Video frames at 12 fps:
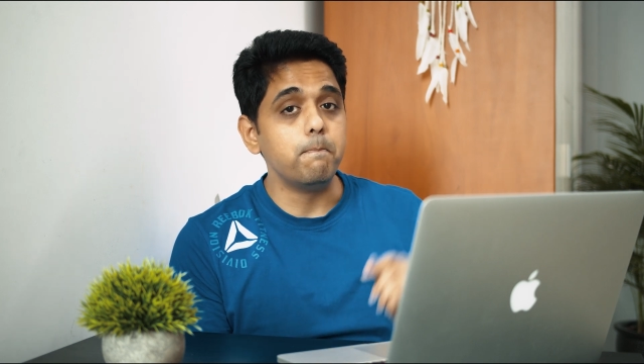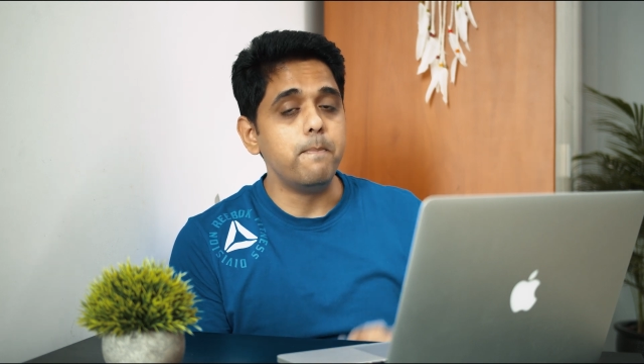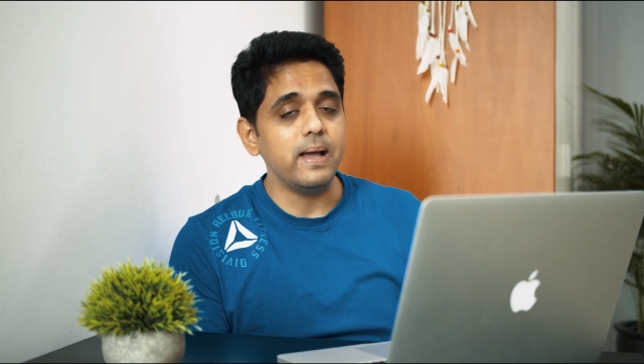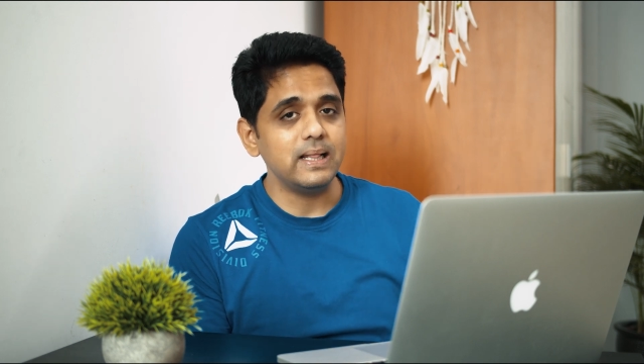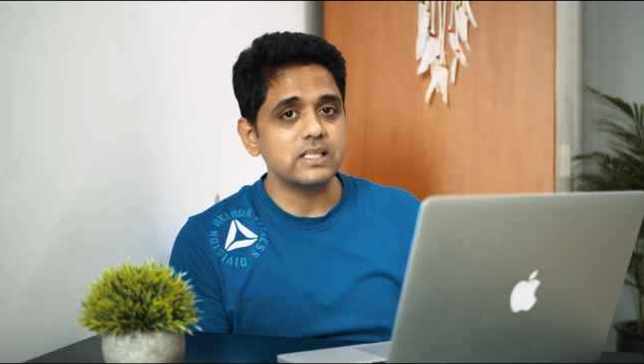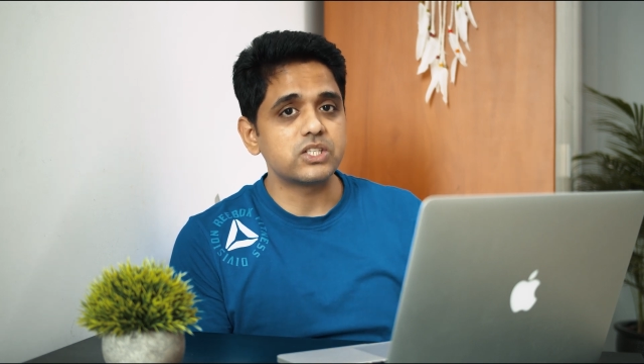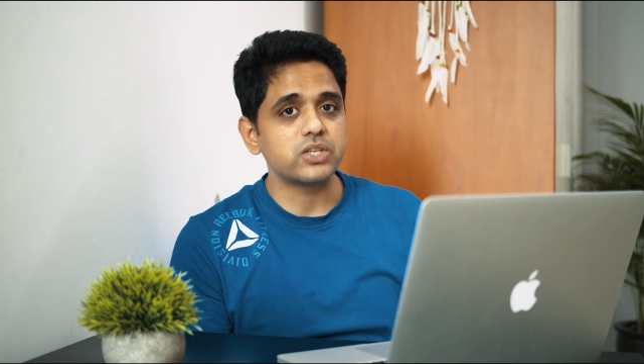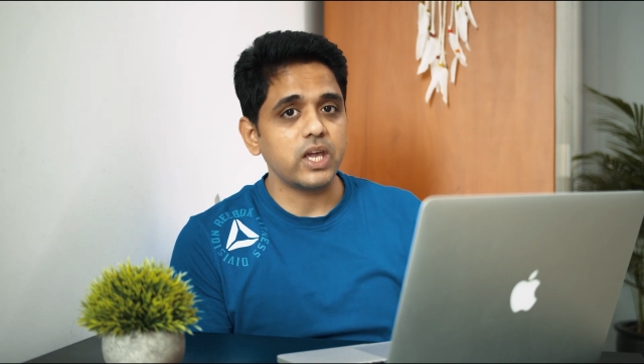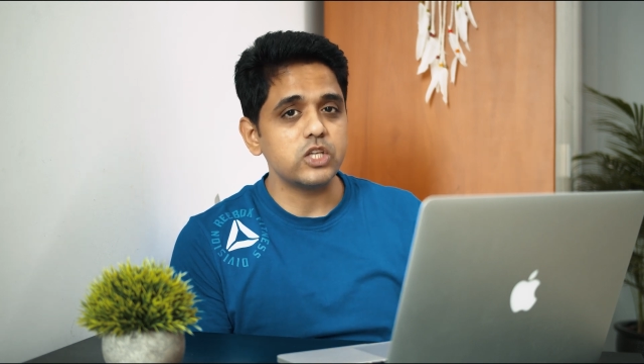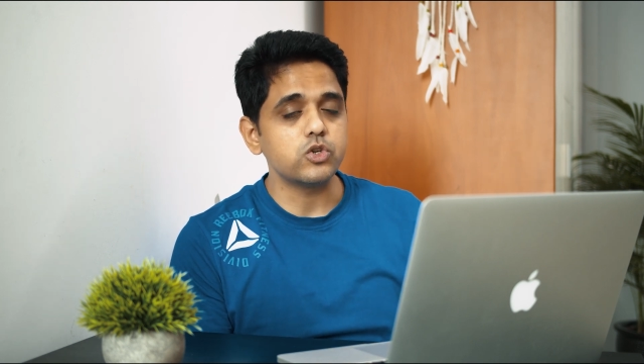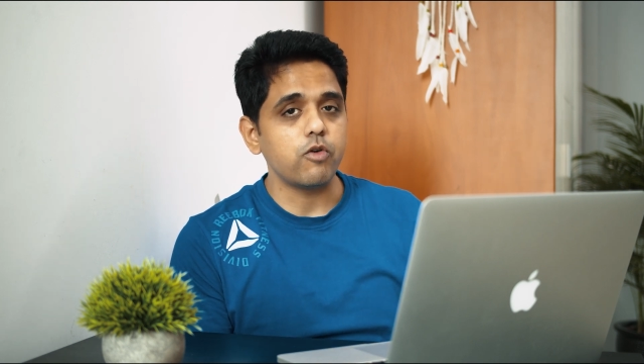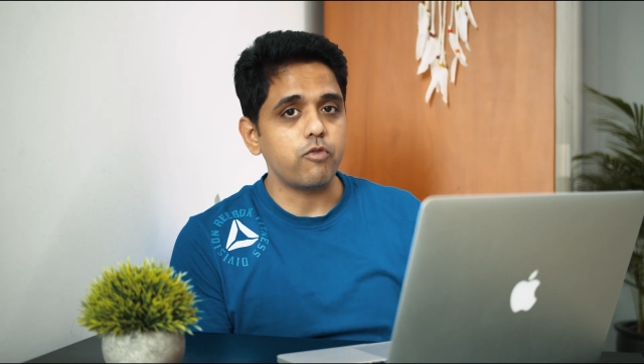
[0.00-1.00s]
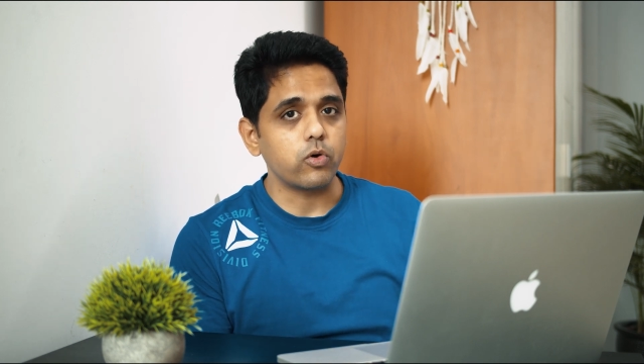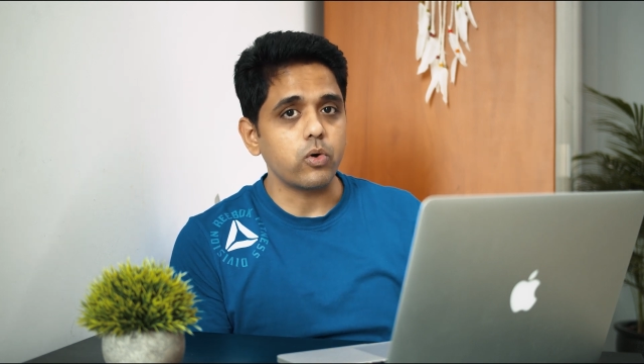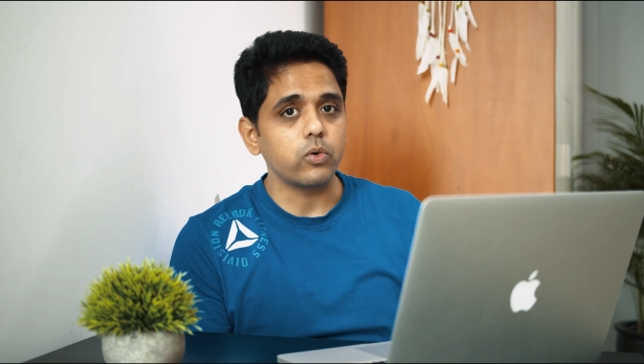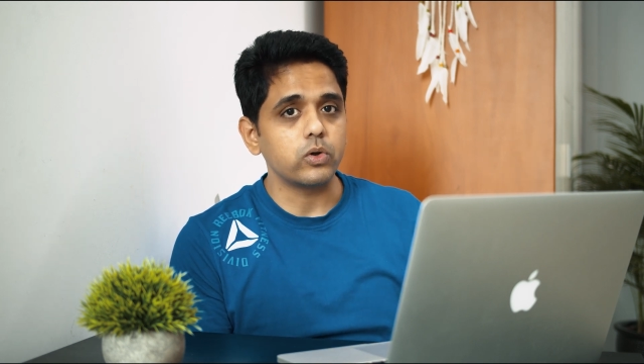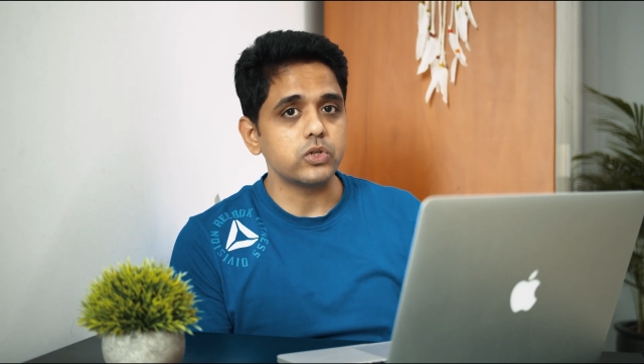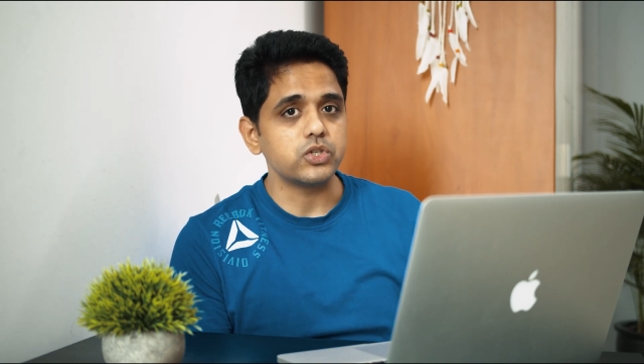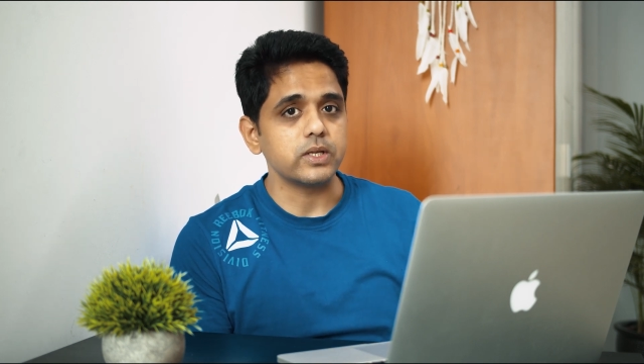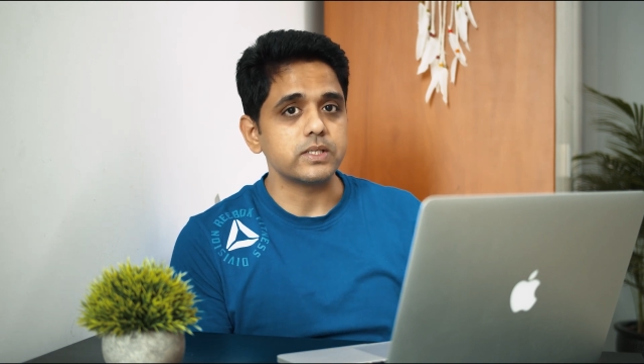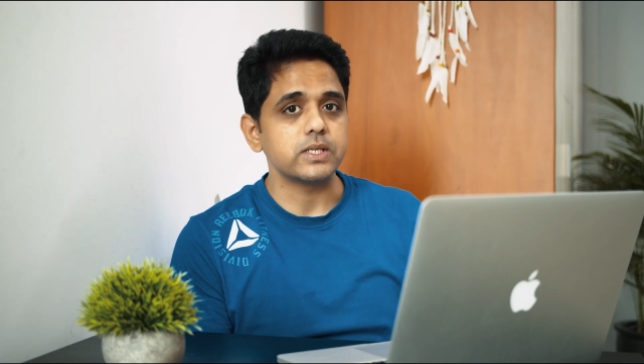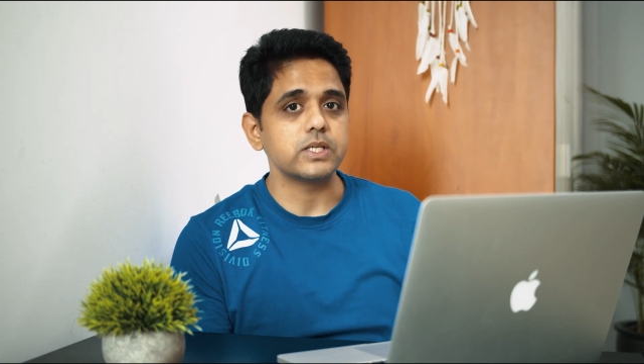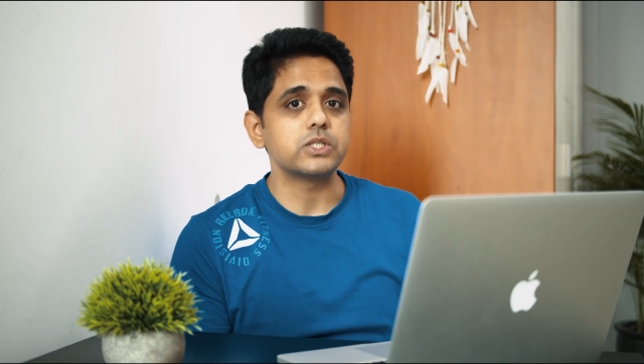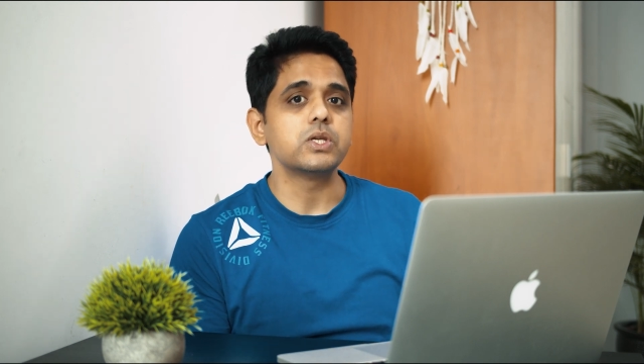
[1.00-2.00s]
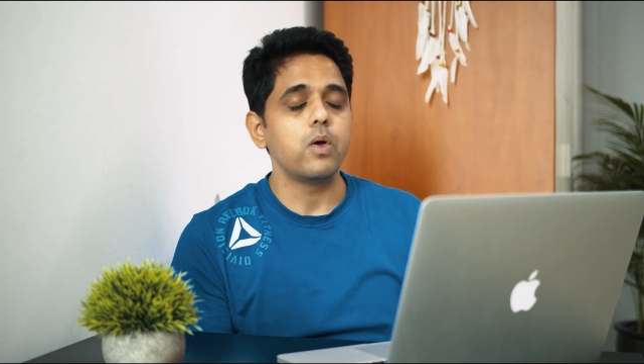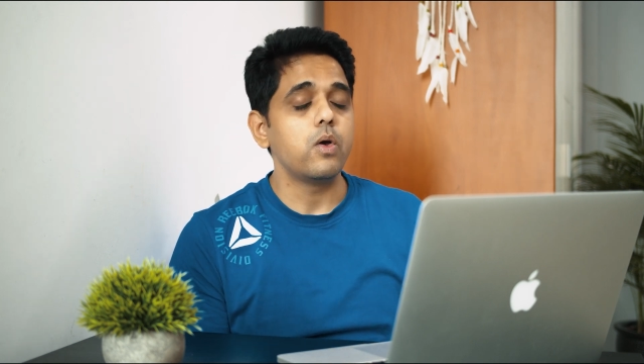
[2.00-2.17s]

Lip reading: Bell stage of odontogenesis,